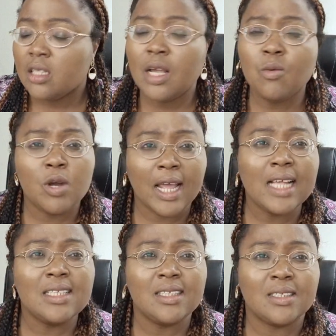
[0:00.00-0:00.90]
they will
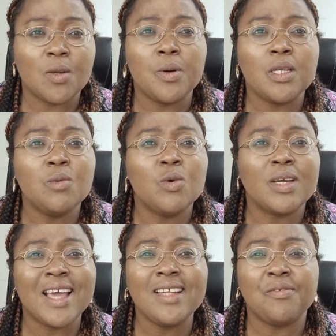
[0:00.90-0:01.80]
get the support, they will
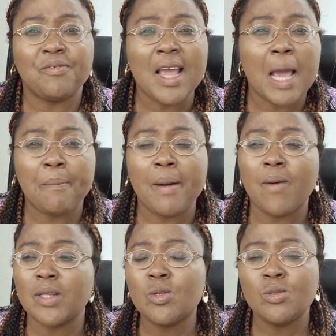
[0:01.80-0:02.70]
get the
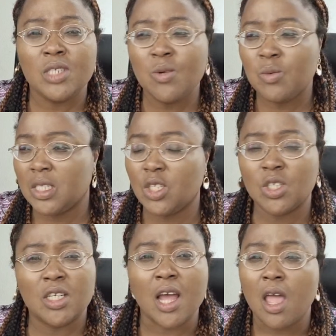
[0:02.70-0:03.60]
firepower to deal with each
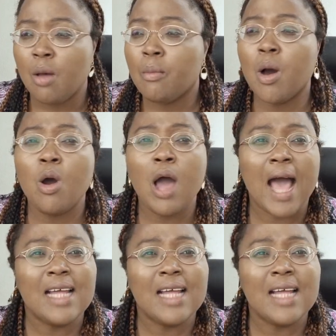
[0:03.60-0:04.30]
other. But